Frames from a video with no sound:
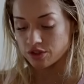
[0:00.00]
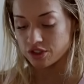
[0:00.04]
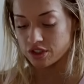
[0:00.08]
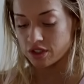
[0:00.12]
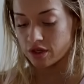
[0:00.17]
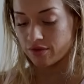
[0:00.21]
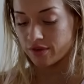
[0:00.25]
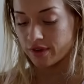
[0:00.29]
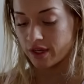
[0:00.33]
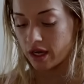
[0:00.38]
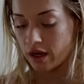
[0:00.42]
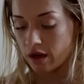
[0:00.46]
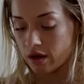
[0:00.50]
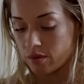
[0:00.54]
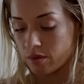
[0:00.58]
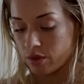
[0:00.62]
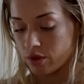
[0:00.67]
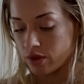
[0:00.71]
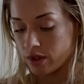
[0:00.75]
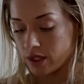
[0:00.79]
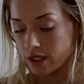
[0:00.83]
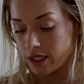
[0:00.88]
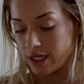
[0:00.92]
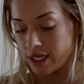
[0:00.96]
yourself
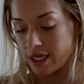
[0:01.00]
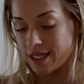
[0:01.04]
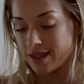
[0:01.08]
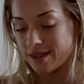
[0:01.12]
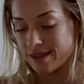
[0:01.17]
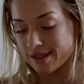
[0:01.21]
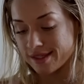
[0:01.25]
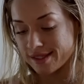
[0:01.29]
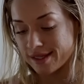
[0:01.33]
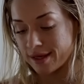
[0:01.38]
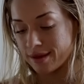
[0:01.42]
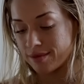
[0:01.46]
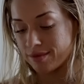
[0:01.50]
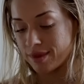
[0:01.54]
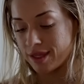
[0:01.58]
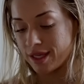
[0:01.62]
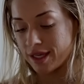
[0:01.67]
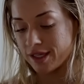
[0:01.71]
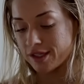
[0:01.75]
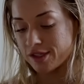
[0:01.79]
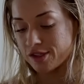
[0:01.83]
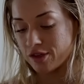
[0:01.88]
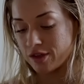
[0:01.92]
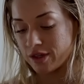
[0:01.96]
accountable and eat the same
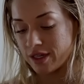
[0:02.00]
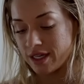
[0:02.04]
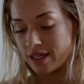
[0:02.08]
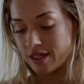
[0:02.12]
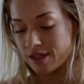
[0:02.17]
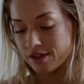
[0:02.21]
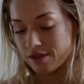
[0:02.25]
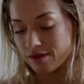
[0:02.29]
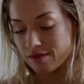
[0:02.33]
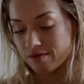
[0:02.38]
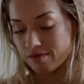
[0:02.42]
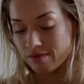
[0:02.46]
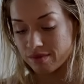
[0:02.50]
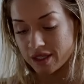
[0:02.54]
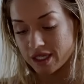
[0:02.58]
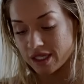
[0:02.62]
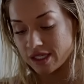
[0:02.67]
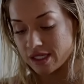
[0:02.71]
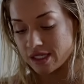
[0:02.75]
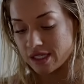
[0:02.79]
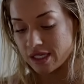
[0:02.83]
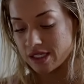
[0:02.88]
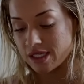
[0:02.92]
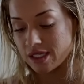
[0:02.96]
things or eat
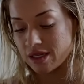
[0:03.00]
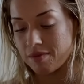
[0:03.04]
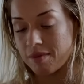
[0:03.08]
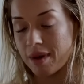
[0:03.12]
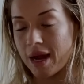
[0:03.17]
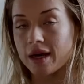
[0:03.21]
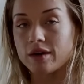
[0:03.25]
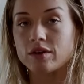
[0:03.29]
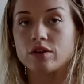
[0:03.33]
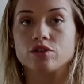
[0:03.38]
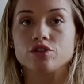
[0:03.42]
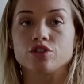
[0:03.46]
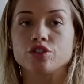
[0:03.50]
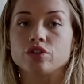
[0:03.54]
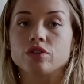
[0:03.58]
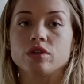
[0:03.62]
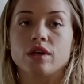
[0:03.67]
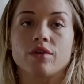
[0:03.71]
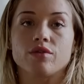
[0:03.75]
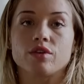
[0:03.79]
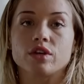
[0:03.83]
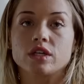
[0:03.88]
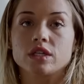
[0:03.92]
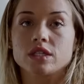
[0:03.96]
consistent macros, you're
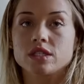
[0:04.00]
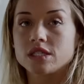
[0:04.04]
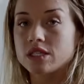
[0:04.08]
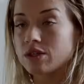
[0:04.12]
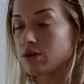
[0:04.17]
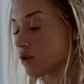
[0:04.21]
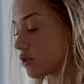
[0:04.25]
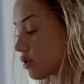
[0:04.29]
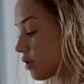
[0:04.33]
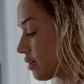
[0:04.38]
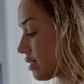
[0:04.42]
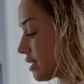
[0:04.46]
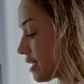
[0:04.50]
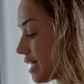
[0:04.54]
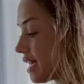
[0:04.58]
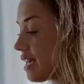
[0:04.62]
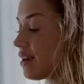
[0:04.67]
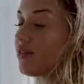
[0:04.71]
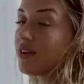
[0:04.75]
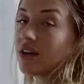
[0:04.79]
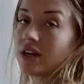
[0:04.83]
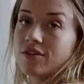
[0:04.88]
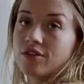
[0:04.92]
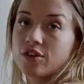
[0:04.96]
never gonna see results,
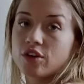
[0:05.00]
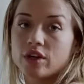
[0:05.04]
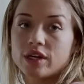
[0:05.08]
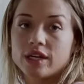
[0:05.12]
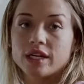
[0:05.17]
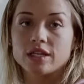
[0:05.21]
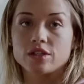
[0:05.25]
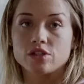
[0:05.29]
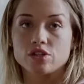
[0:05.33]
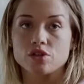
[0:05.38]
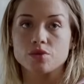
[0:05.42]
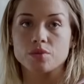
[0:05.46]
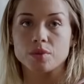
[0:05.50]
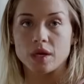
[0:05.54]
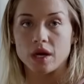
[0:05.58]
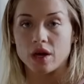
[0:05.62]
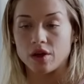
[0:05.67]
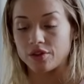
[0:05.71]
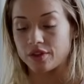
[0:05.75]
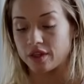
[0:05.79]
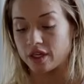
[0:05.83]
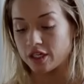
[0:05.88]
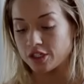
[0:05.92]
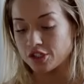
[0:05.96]
even if you're eating super
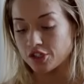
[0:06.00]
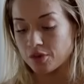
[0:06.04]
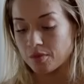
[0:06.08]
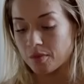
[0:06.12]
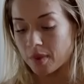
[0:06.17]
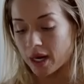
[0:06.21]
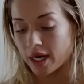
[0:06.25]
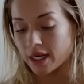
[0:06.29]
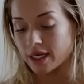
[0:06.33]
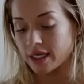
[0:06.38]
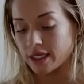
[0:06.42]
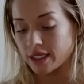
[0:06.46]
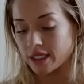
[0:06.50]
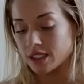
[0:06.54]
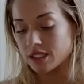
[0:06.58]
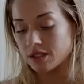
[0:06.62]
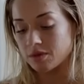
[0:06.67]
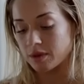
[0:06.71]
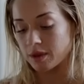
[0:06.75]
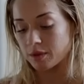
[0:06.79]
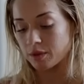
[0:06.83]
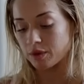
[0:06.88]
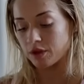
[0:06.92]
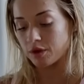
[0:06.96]
healthy, because your body needs to
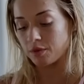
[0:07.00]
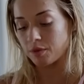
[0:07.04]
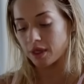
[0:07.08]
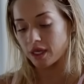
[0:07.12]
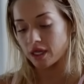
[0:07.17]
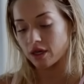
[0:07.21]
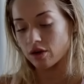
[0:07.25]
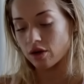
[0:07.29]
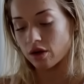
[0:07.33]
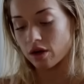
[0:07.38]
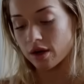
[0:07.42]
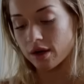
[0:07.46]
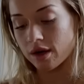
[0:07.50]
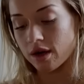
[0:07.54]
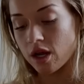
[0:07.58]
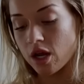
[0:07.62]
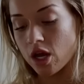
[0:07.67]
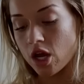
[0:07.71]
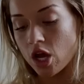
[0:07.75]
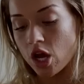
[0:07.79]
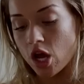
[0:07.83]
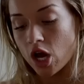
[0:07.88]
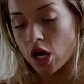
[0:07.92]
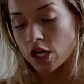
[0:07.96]
be able to depend on
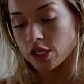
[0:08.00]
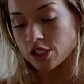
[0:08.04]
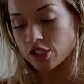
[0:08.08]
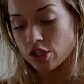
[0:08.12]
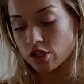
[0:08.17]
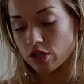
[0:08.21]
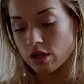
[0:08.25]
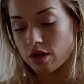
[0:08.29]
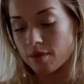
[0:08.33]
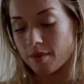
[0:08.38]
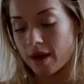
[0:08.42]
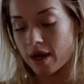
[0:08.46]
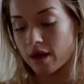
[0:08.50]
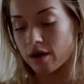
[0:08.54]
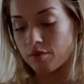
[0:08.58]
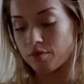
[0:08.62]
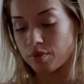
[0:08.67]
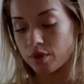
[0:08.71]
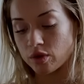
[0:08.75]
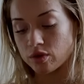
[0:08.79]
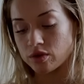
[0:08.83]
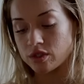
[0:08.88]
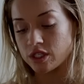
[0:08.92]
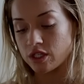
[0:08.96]
a certain amount of
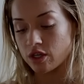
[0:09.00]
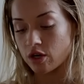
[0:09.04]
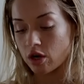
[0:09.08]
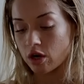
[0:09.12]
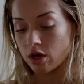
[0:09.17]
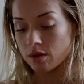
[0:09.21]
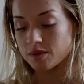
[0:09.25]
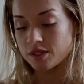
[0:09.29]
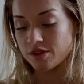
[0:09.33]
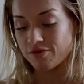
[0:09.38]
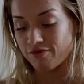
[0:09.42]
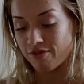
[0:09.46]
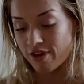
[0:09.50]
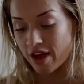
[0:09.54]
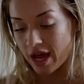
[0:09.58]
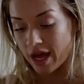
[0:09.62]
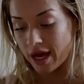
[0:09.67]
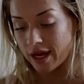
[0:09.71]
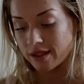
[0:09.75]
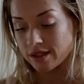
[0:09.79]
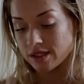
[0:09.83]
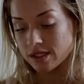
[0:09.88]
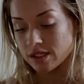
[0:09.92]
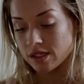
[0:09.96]
protein, carbs, and
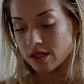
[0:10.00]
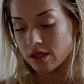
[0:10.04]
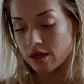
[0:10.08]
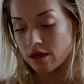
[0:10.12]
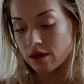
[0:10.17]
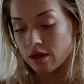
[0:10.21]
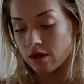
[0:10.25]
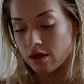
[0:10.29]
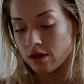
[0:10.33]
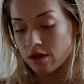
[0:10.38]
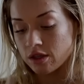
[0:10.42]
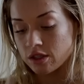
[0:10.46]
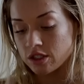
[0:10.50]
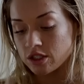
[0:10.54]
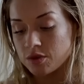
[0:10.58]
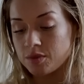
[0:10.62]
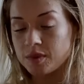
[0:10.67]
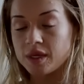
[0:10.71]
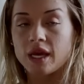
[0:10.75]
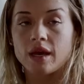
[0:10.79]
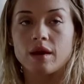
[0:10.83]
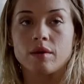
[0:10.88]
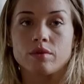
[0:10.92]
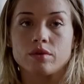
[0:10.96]
fats to
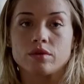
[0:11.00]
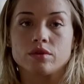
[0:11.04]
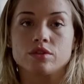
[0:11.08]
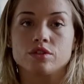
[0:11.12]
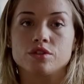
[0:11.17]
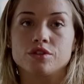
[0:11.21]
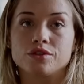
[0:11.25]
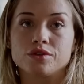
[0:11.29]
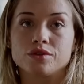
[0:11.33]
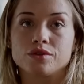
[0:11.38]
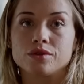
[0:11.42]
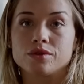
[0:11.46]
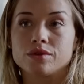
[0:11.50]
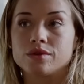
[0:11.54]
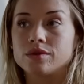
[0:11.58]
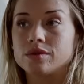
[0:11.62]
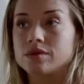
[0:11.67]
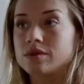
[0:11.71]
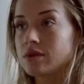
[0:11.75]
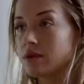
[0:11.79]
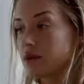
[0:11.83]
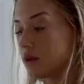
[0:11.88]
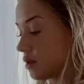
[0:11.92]
be able to